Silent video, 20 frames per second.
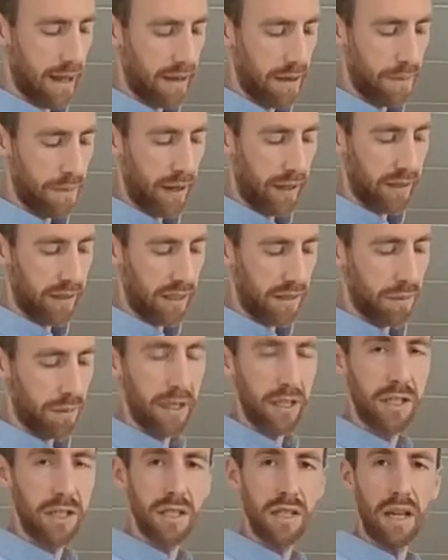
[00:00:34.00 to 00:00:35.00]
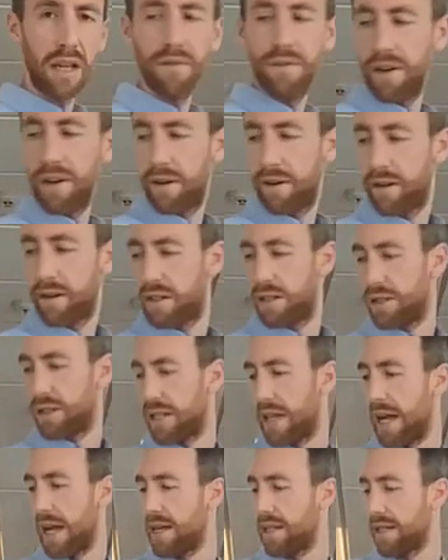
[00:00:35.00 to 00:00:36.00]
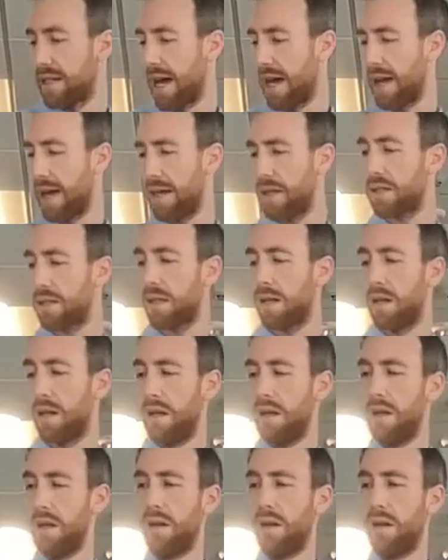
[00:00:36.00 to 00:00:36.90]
Uh, the belt is placed just inferior to his ASIS.